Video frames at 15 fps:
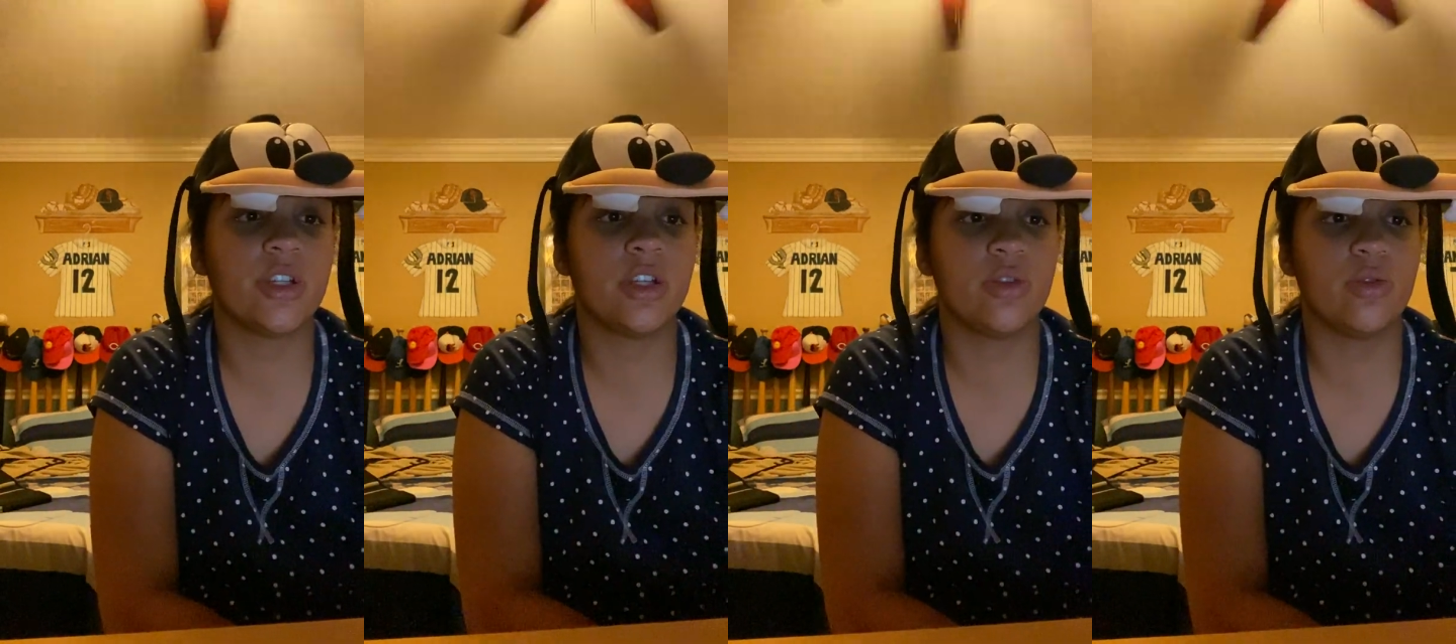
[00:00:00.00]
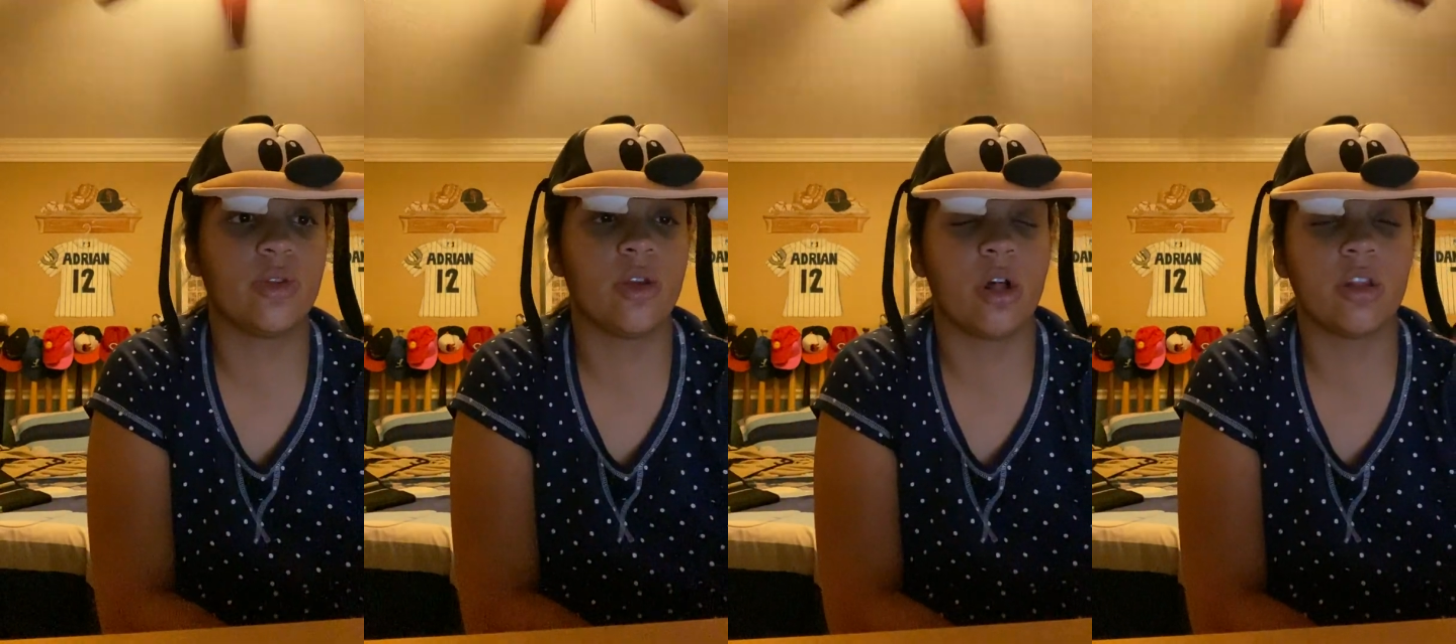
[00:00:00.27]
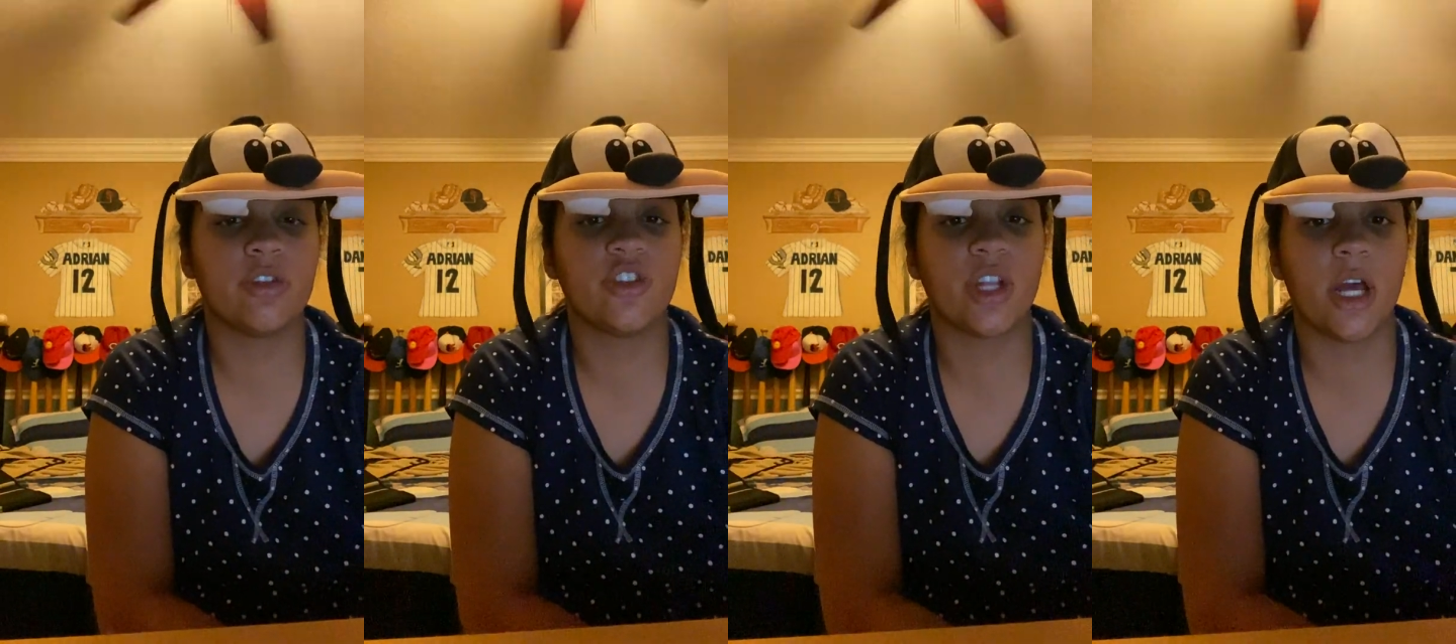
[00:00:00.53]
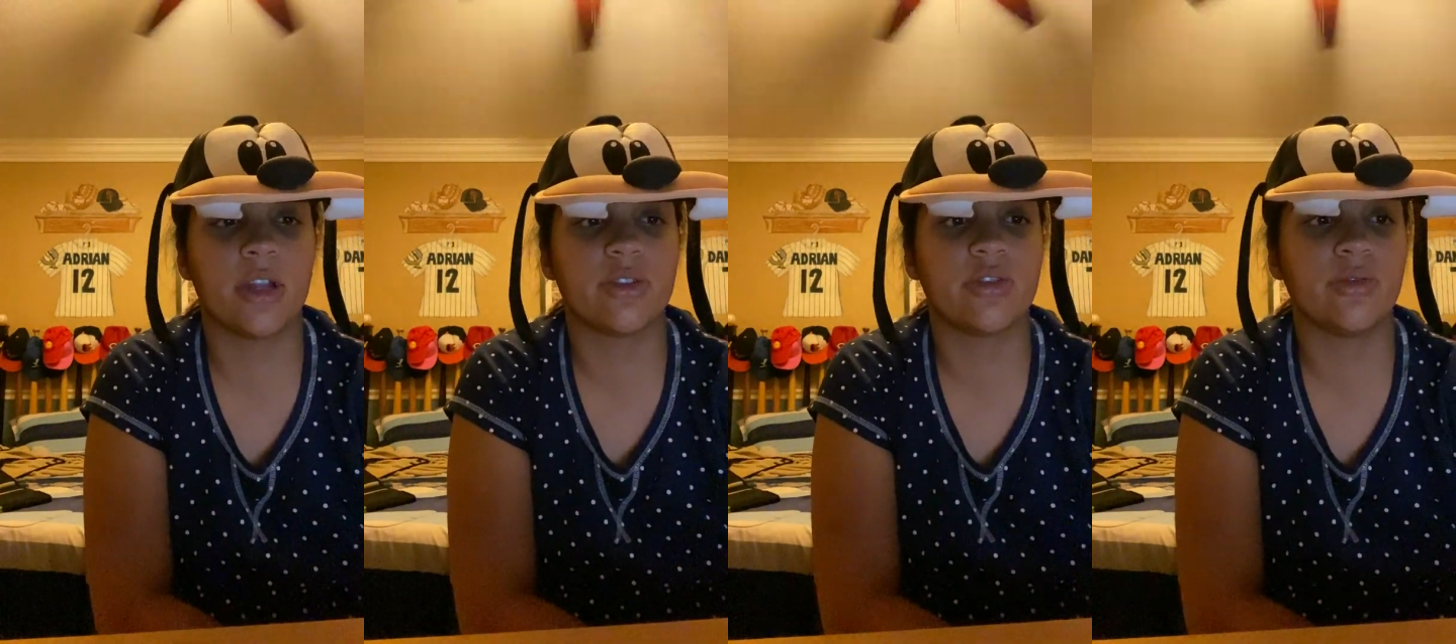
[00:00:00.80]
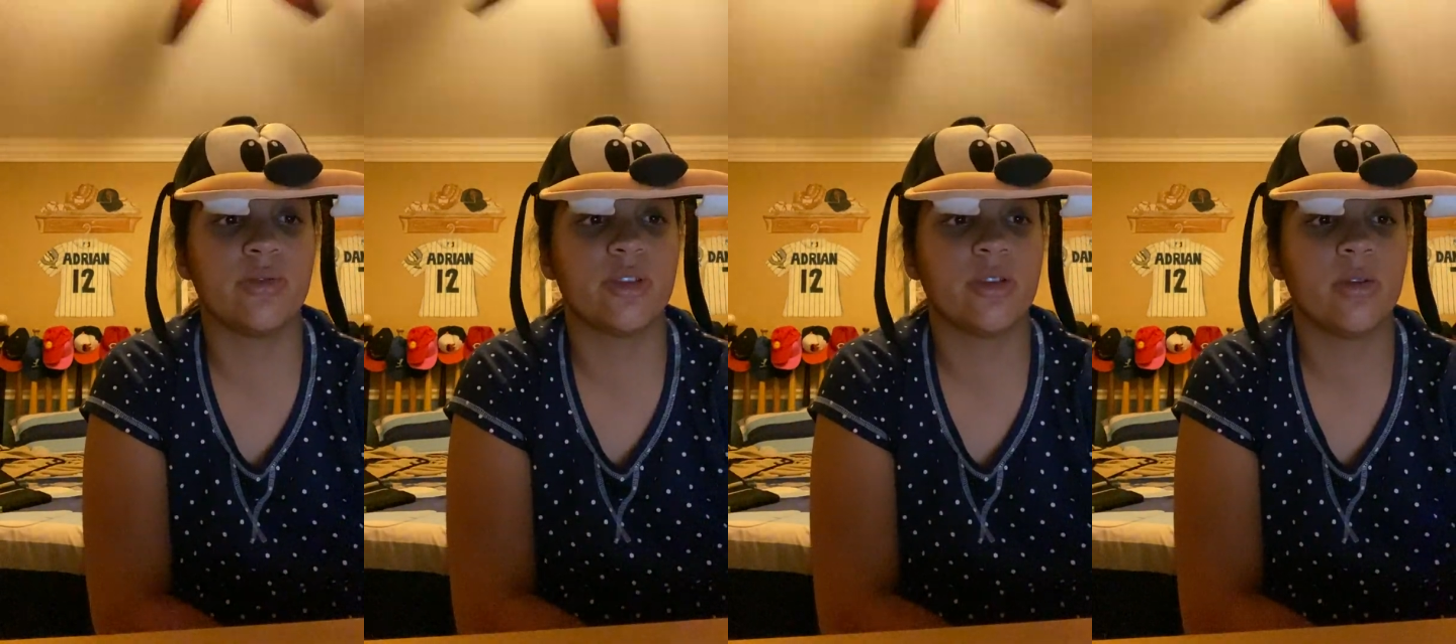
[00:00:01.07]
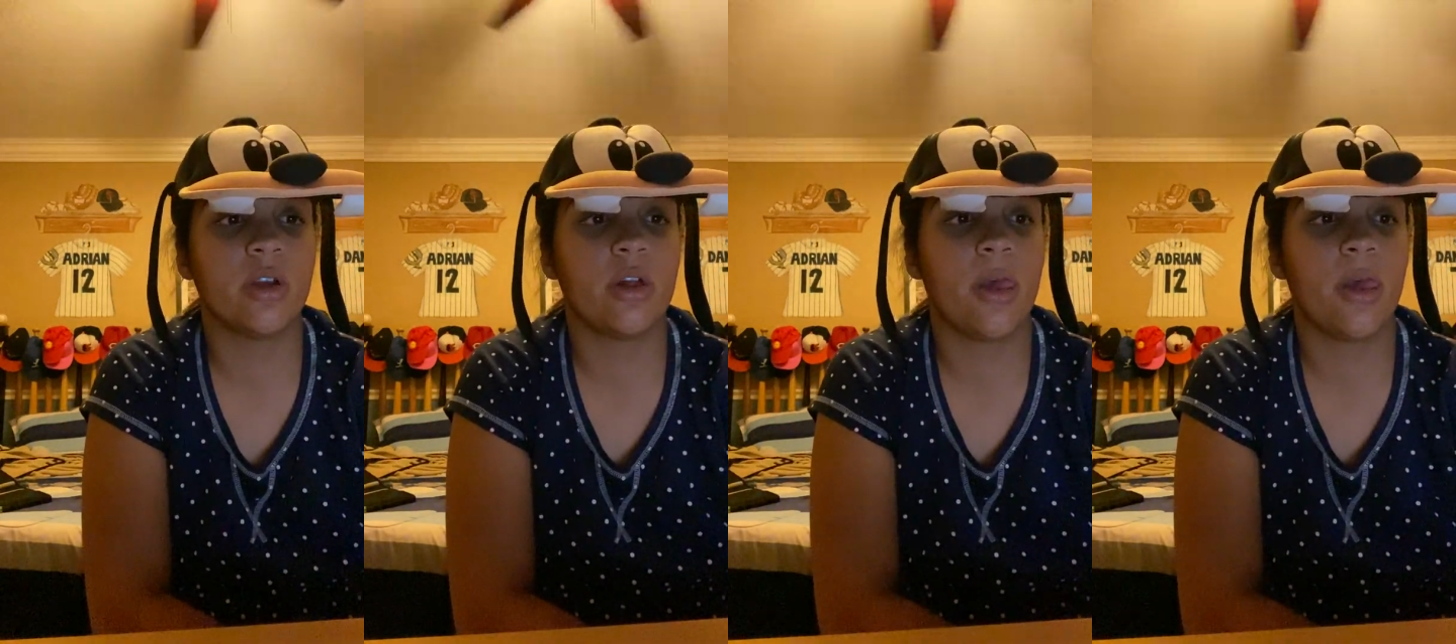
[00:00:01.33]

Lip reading: in youth, knowledge, and attitudes.